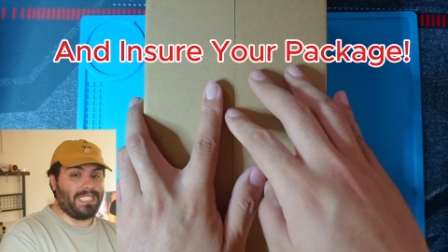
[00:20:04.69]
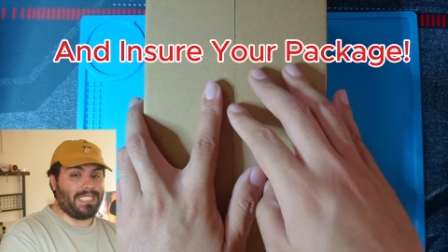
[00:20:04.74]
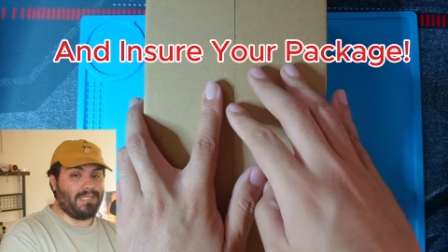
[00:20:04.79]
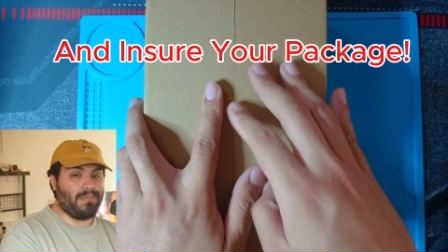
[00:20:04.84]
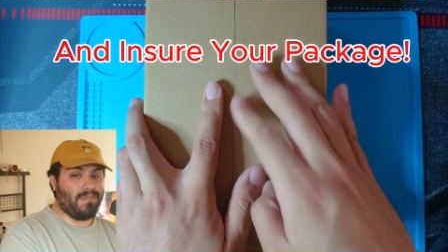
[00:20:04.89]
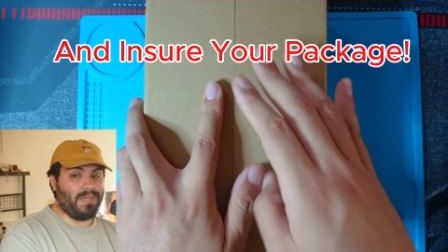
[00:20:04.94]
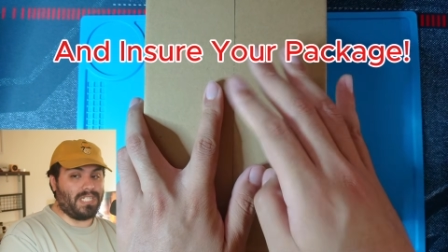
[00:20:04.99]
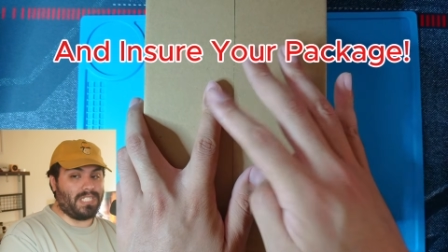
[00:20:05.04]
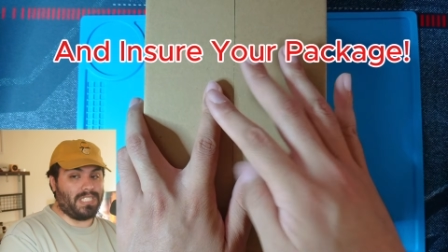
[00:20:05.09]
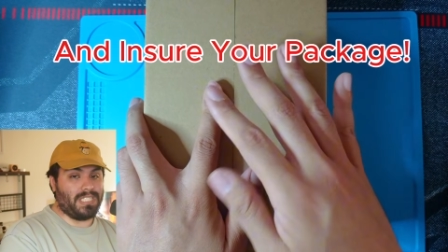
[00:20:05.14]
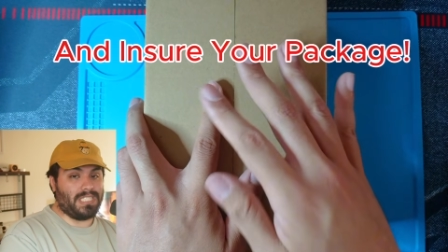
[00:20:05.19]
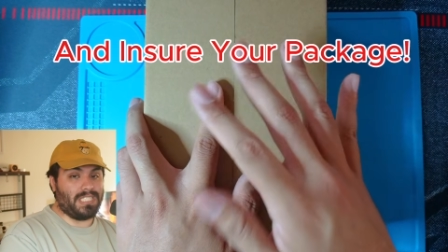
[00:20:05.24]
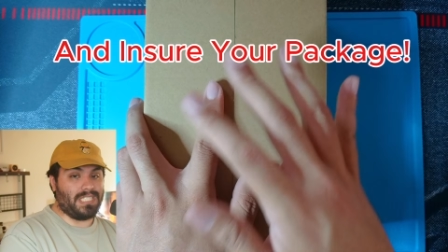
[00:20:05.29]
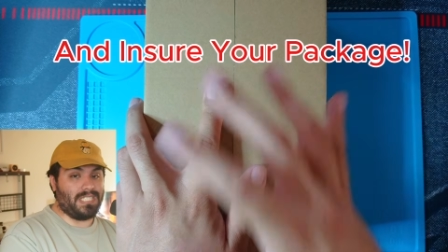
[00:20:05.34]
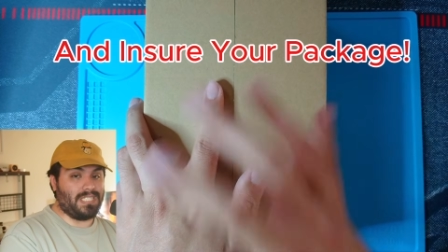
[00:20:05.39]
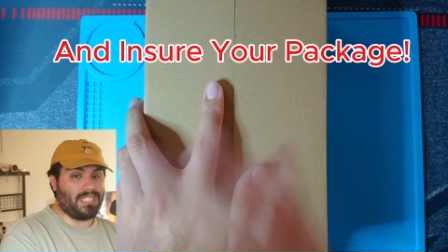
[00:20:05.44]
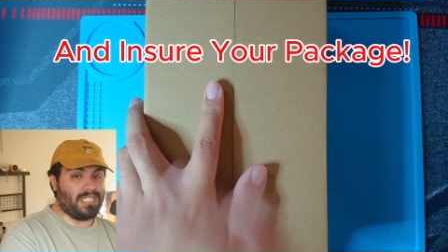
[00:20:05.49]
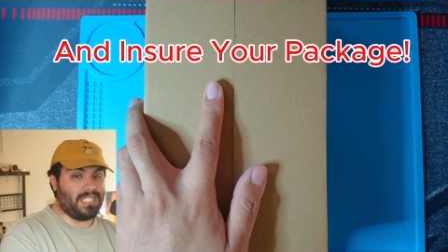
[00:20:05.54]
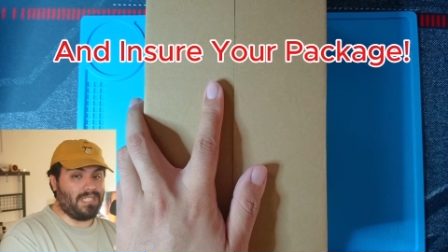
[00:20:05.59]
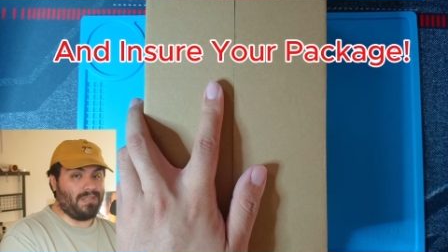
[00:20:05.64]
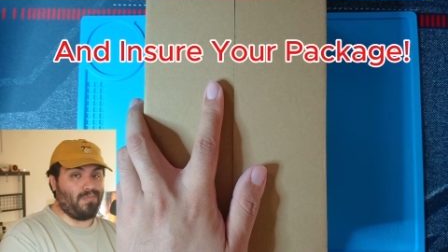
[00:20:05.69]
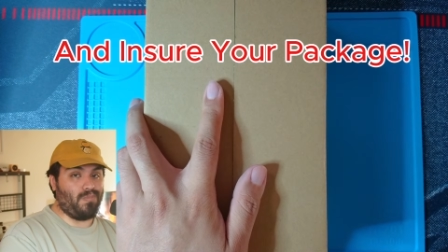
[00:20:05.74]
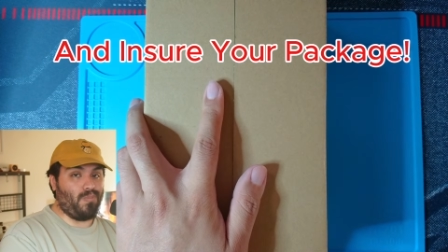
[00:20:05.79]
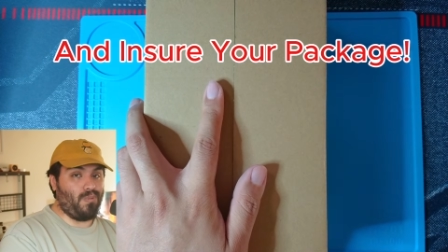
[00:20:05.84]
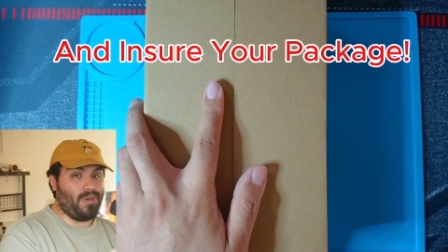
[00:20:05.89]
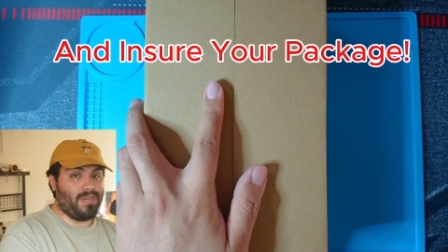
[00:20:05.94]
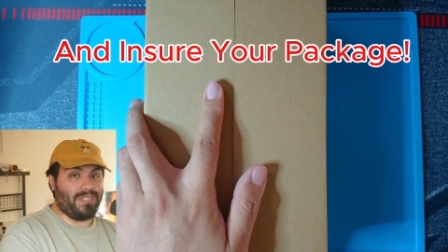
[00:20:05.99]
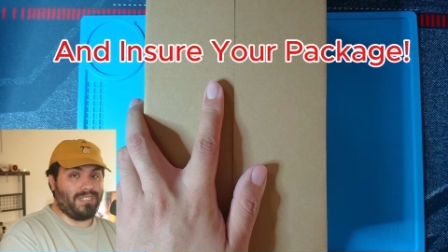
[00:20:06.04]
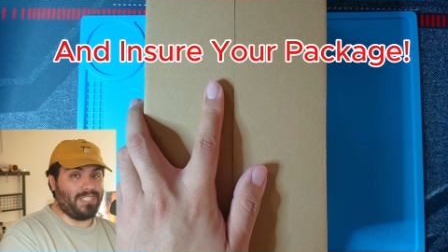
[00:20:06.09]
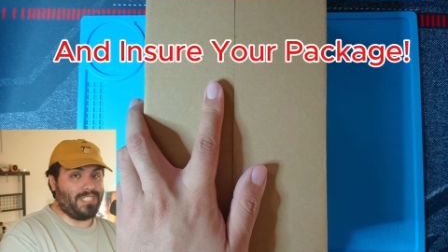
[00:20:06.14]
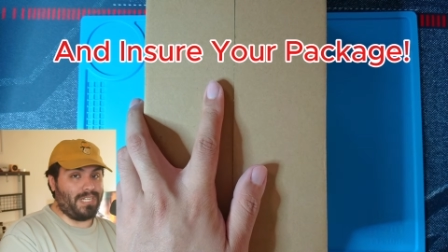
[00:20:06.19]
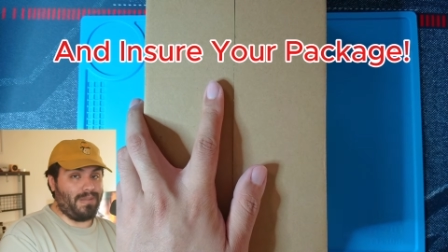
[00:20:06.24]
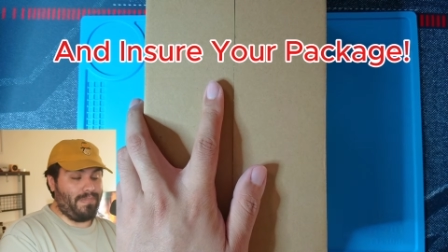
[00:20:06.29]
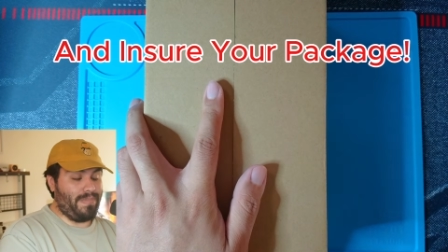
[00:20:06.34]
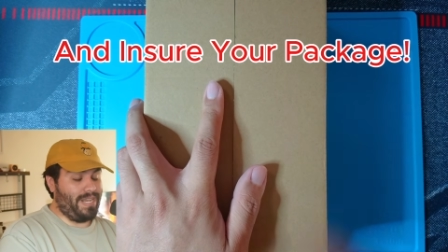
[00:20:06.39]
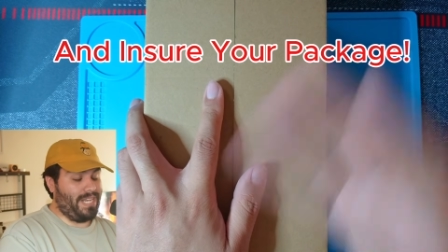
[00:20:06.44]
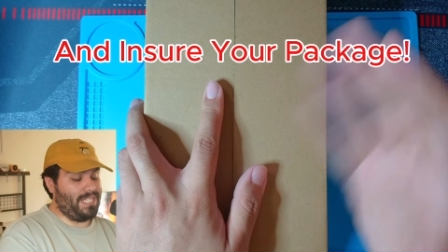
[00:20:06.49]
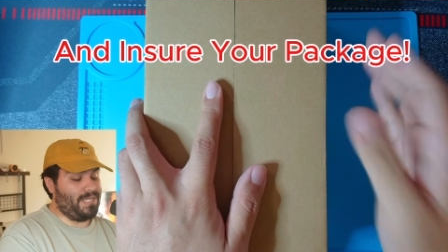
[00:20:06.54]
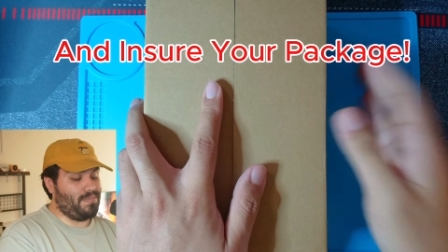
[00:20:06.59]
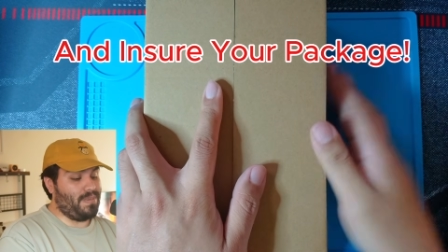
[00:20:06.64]
submissions into one
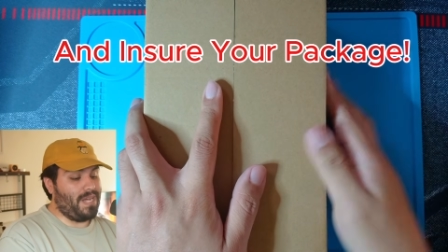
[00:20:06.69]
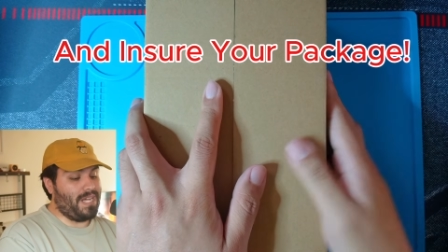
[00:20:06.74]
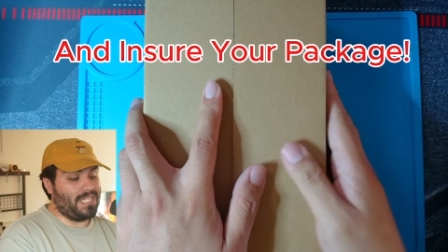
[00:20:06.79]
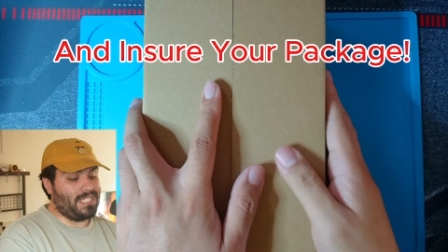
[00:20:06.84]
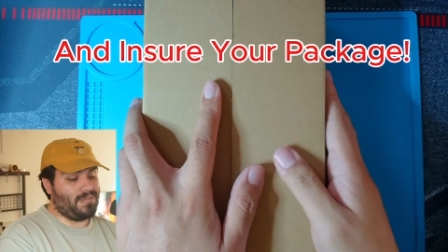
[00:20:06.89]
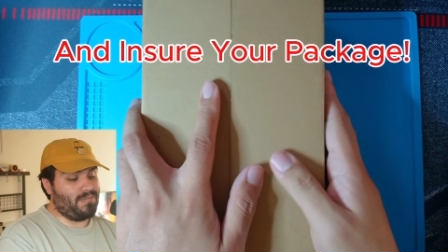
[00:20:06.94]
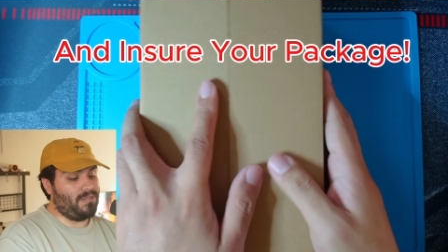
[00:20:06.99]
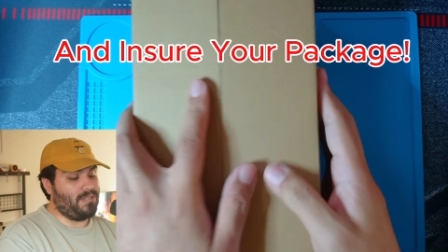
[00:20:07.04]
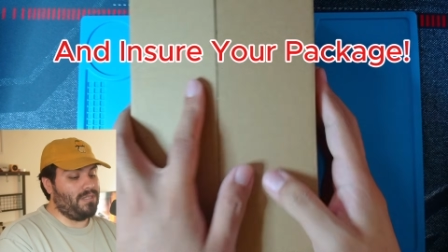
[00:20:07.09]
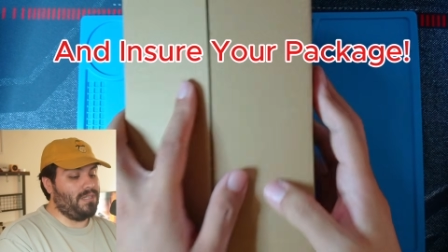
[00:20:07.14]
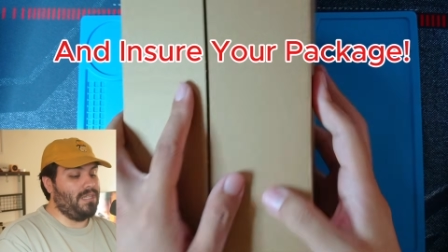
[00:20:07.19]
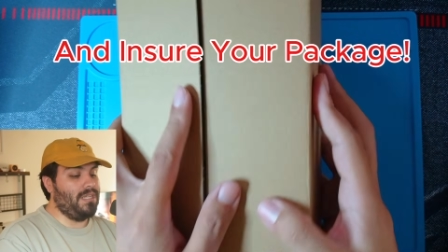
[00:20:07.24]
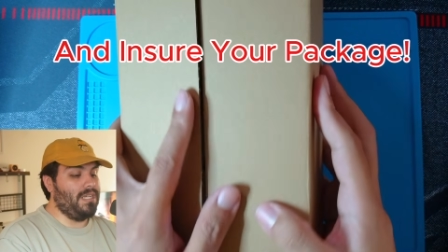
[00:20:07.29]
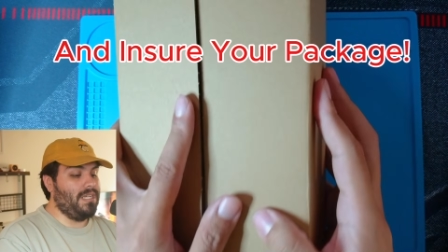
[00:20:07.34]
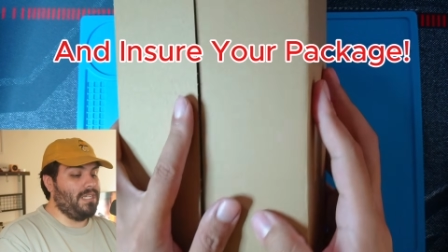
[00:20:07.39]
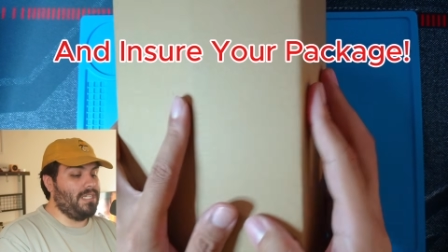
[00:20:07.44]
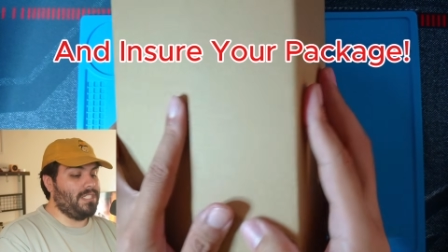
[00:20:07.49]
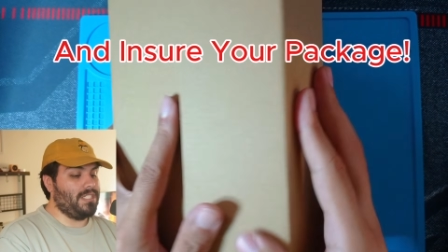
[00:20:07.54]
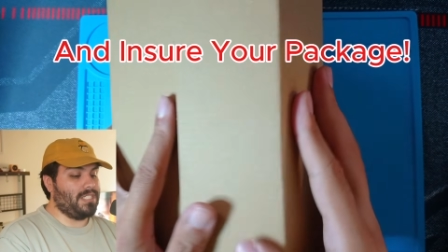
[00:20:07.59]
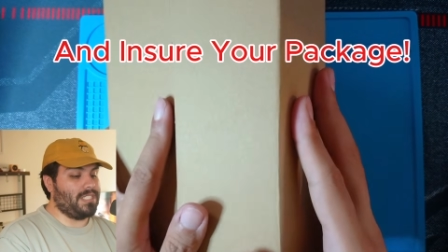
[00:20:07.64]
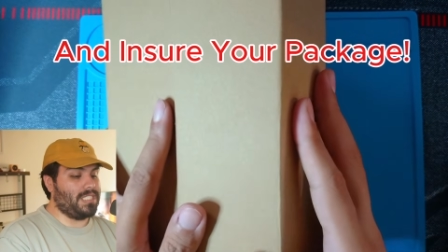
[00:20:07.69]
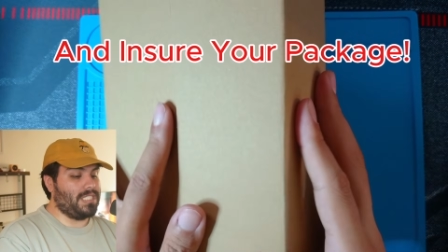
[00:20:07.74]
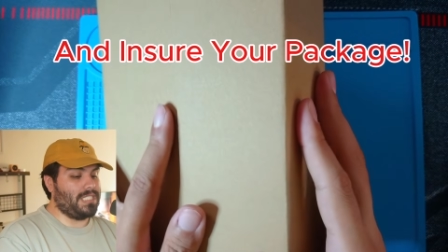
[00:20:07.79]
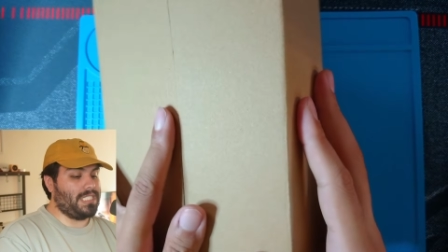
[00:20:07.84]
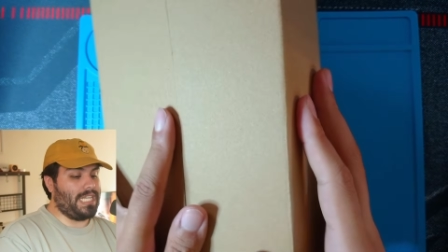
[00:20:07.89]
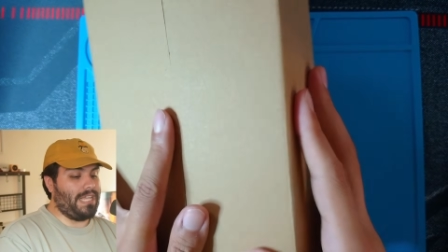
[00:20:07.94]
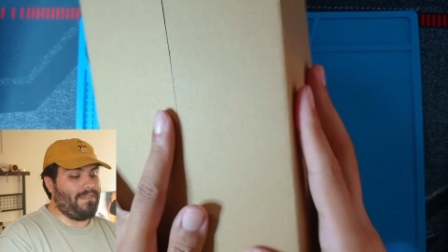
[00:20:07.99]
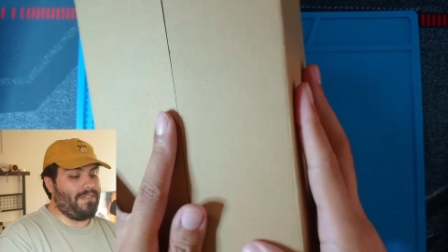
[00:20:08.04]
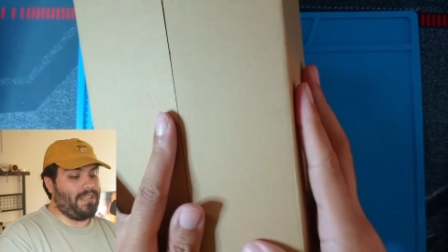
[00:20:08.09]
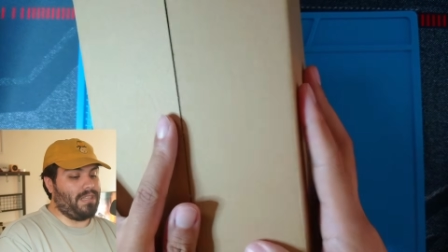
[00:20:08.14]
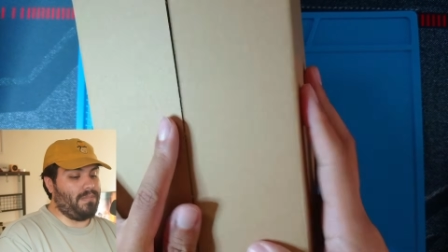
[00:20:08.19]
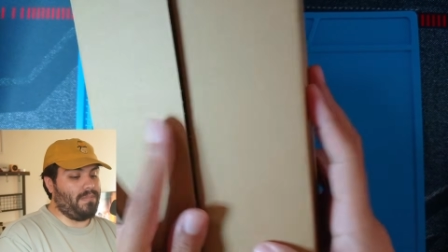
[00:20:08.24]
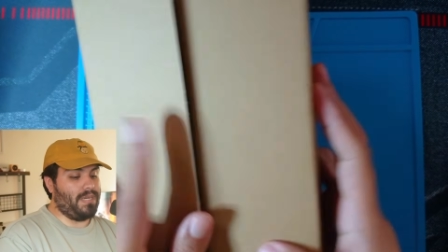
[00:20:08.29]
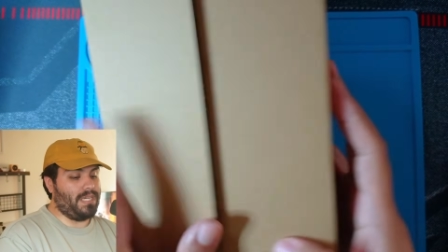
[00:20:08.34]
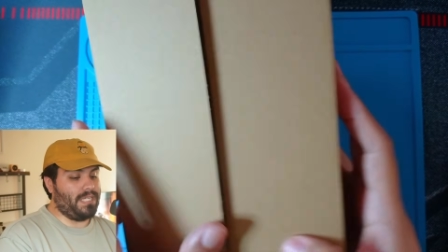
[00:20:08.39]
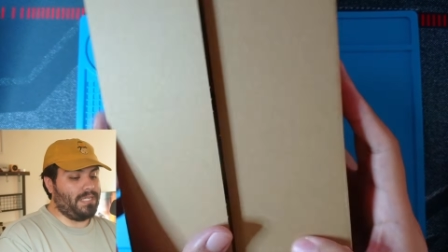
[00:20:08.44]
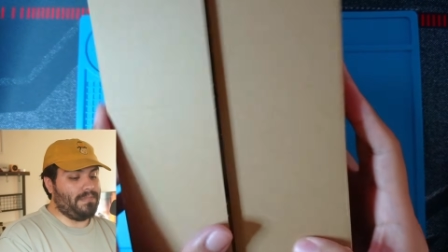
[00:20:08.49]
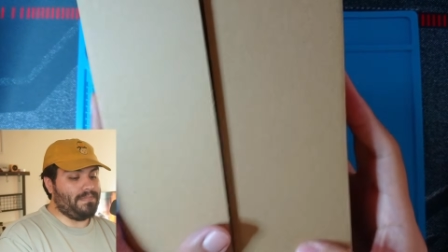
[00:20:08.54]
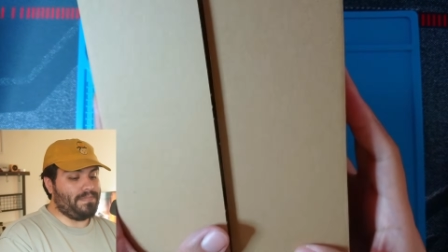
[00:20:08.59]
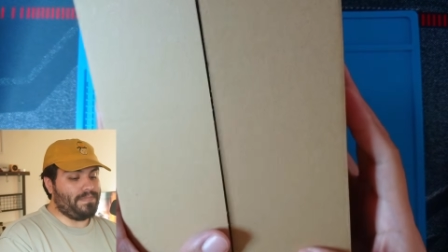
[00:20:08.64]
shipment as possible, just to save on the
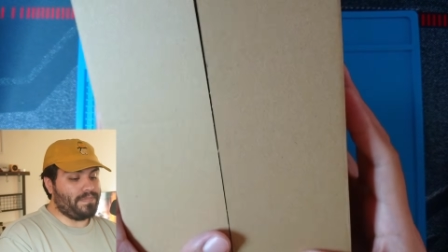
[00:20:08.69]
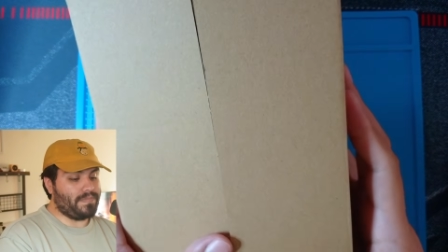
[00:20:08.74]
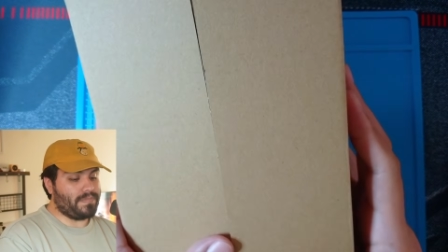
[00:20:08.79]
money.